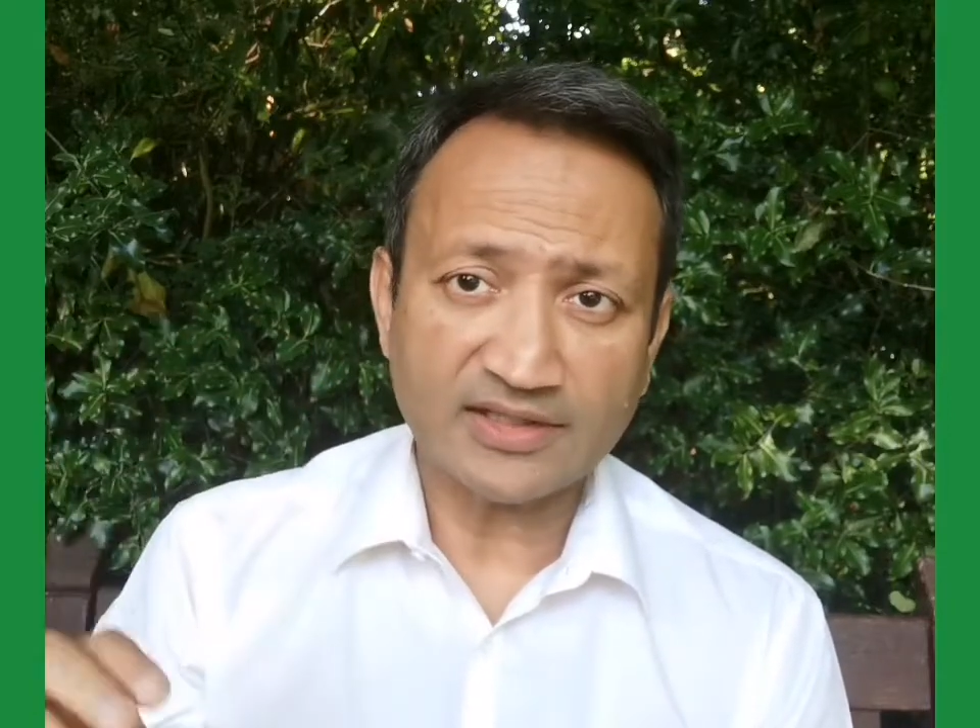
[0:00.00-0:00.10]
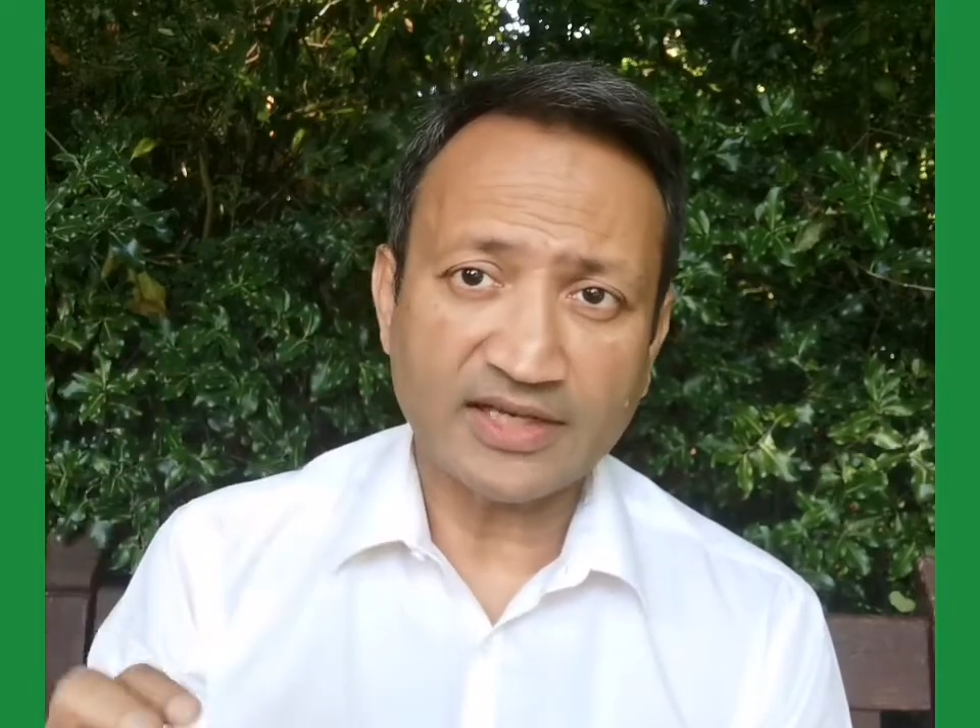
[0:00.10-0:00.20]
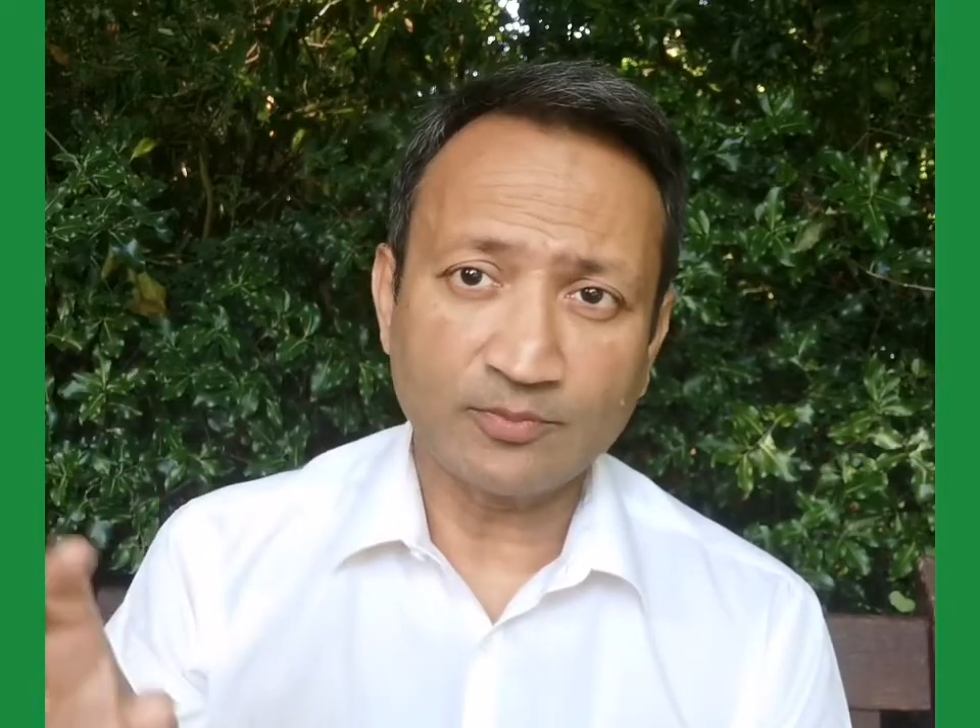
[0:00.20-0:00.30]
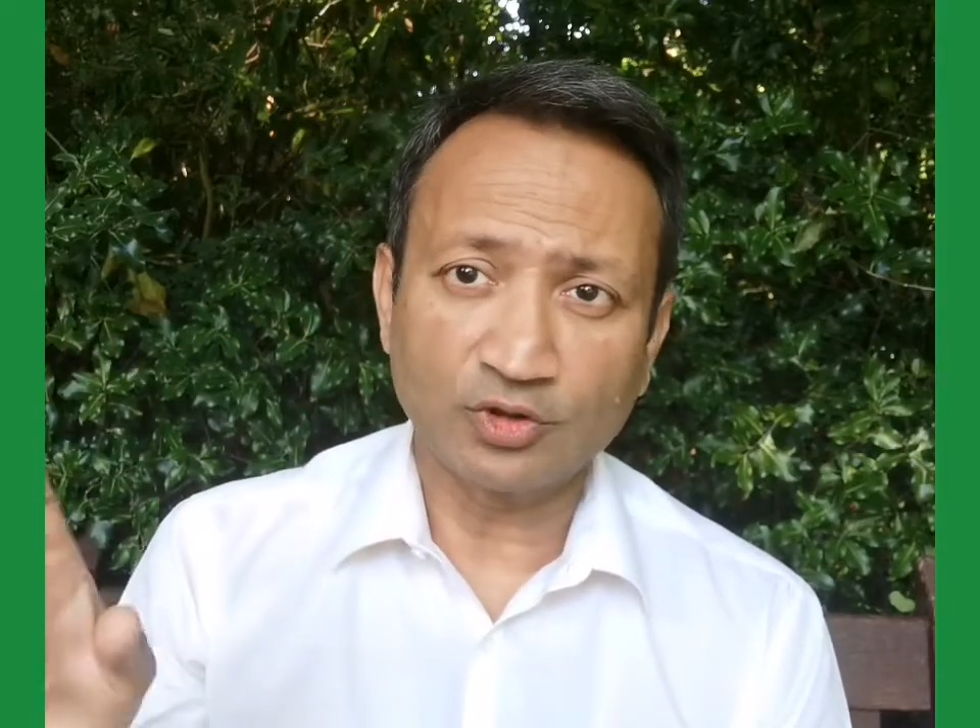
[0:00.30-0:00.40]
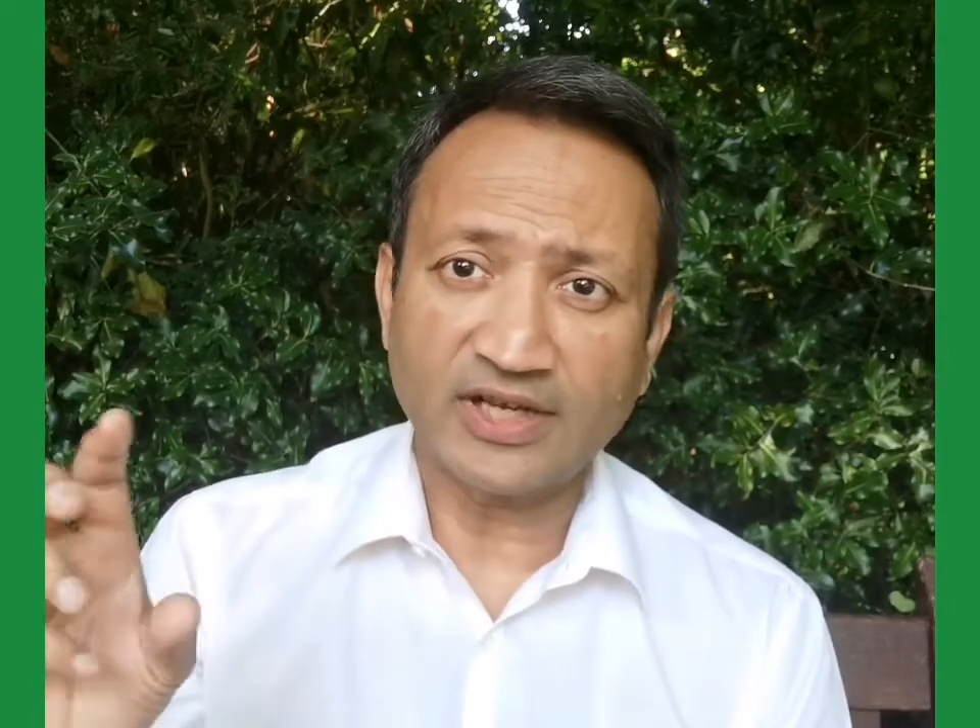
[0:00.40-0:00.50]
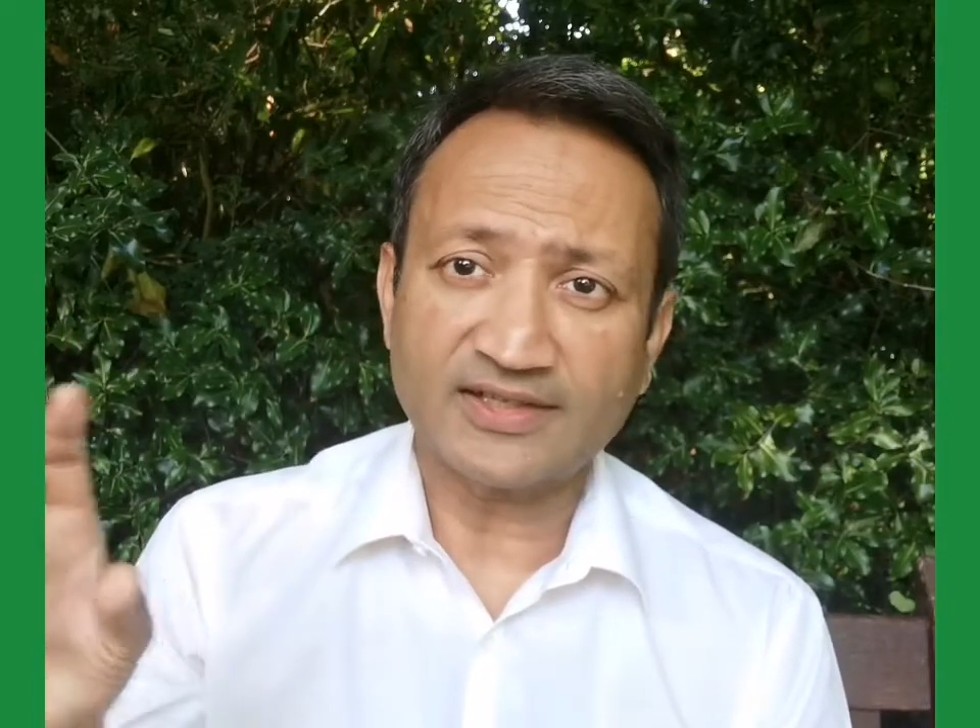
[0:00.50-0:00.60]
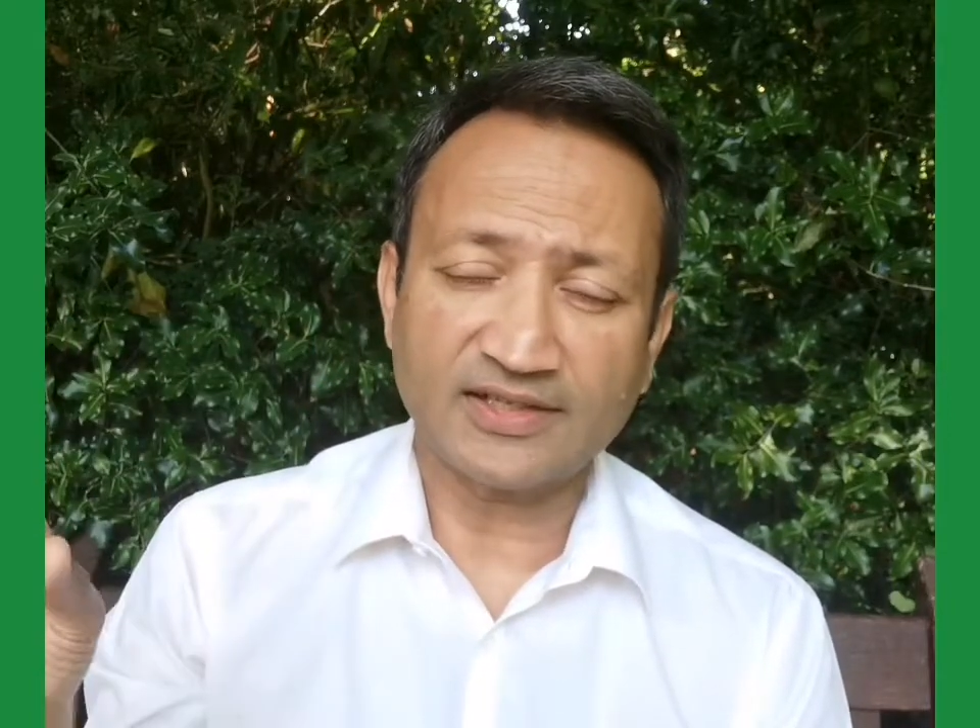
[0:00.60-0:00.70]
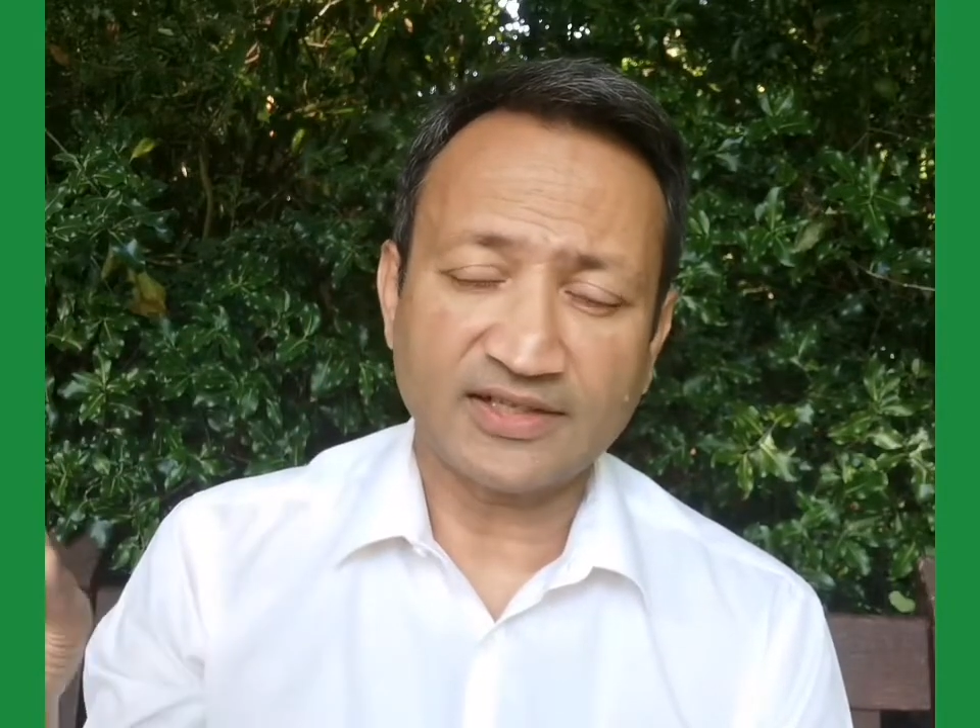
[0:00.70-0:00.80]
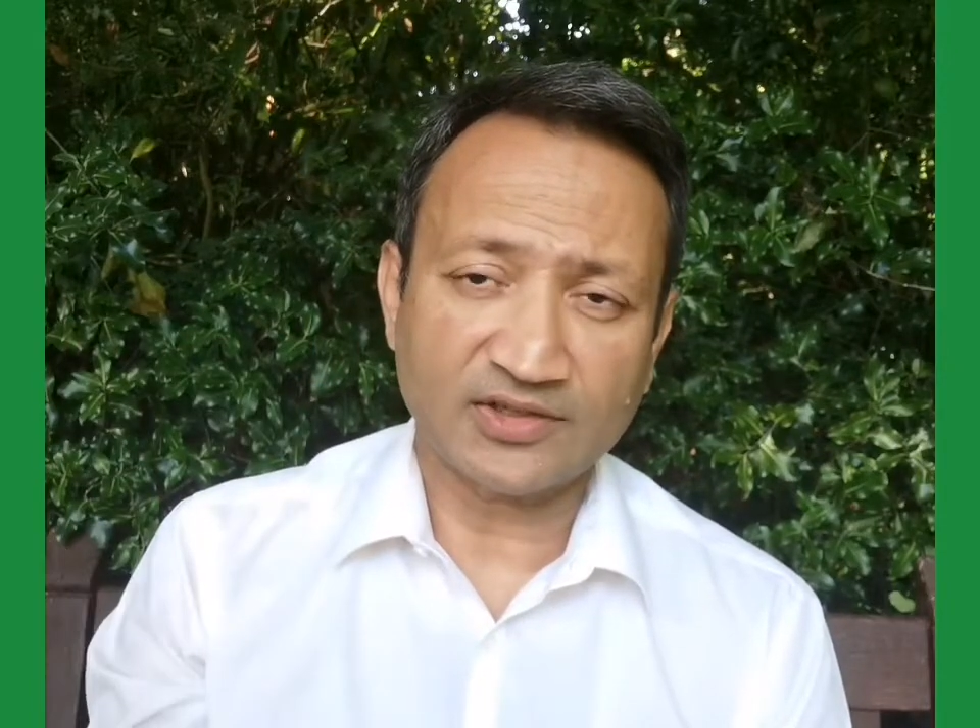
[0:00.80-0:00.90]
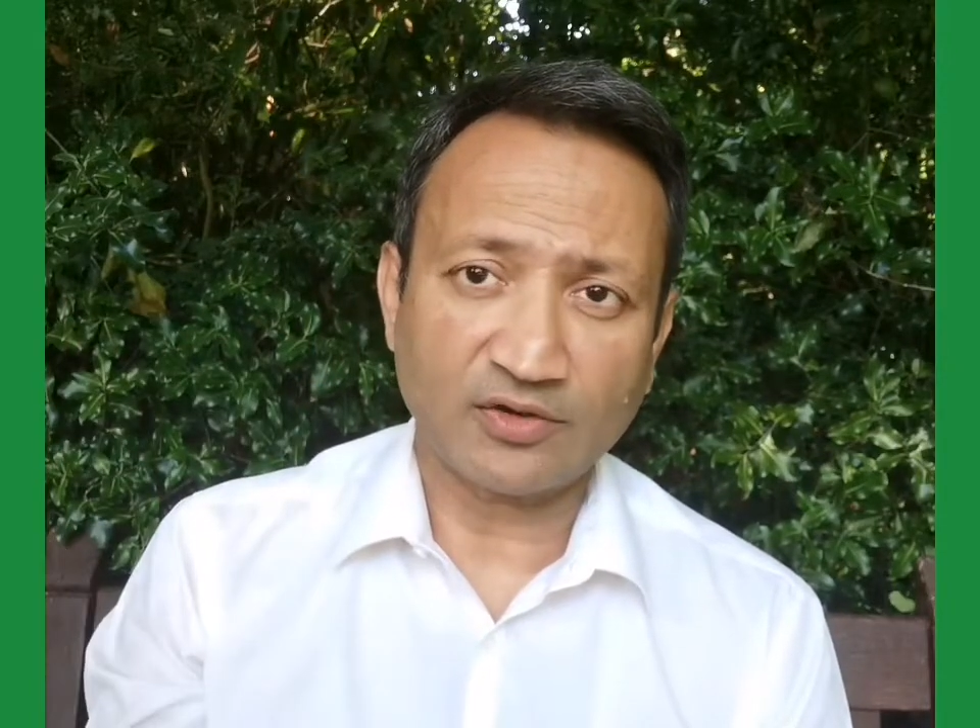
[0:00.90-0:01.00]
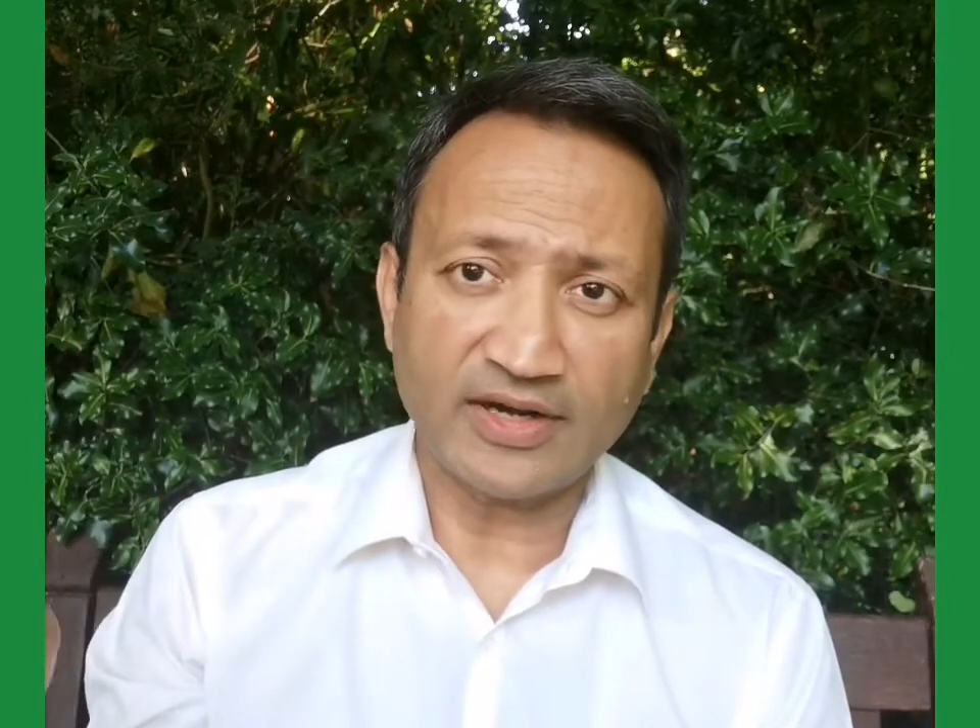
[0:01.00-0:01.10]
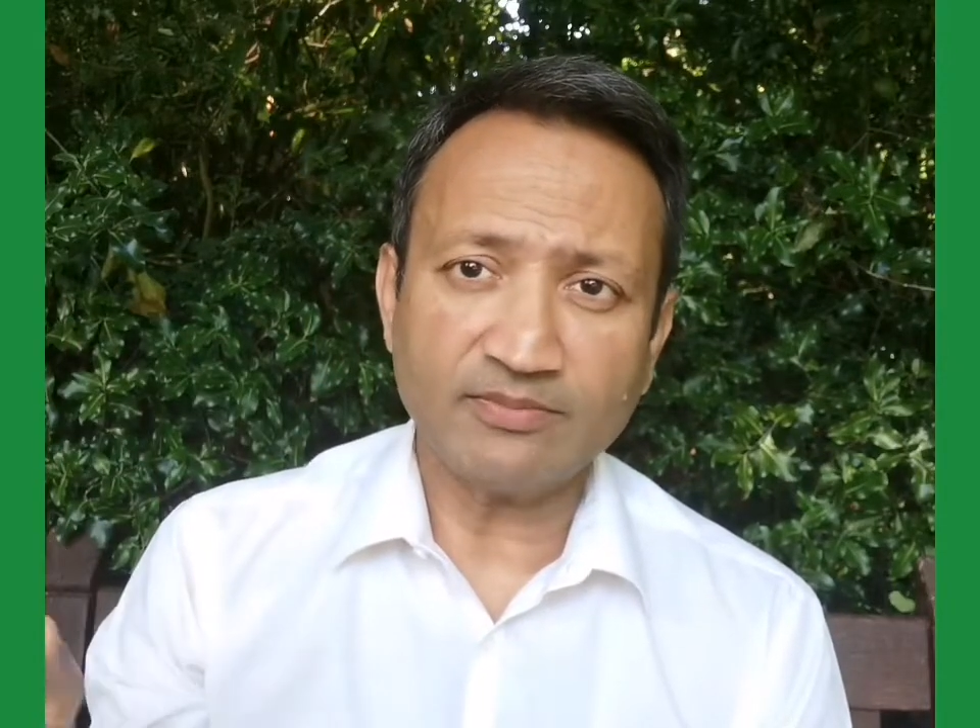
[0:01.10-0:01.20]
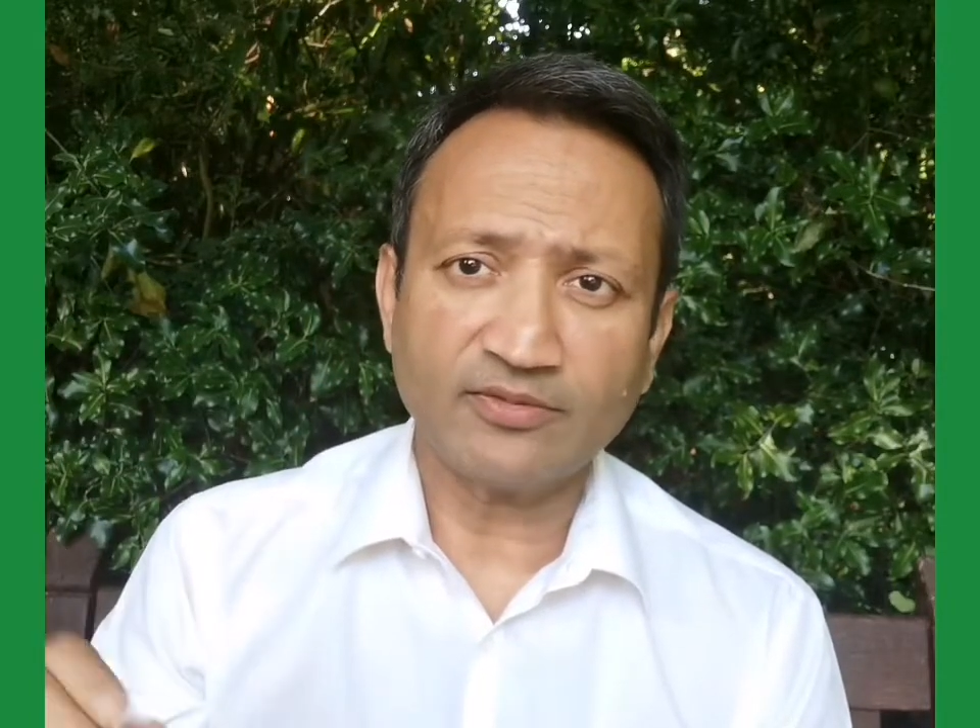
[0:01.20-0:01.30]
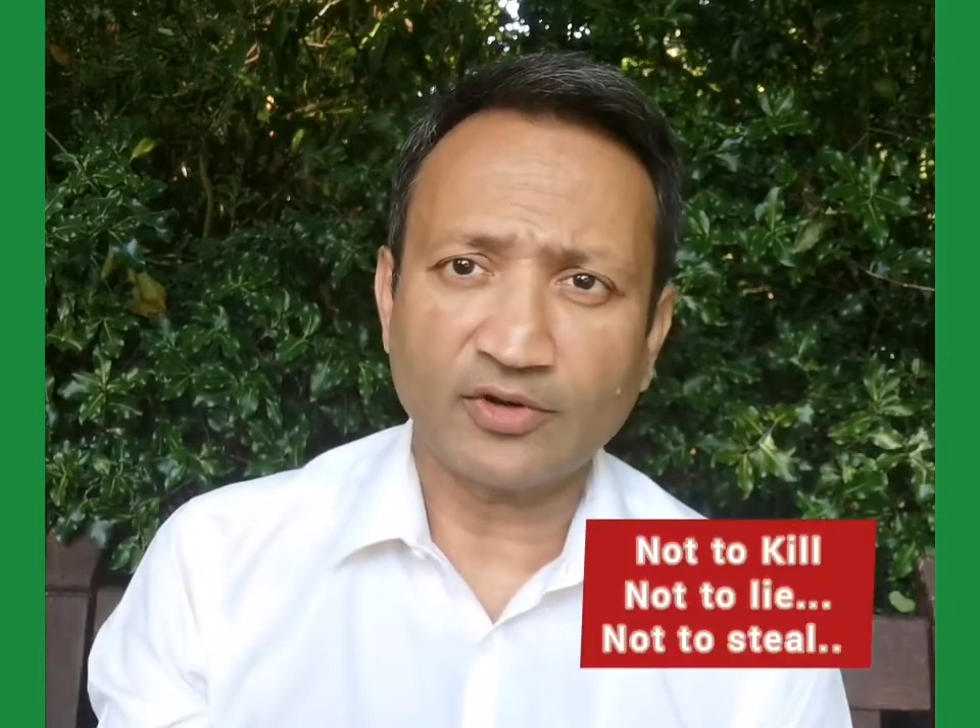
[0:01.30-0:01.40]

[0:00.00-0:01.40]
like Buddha has described.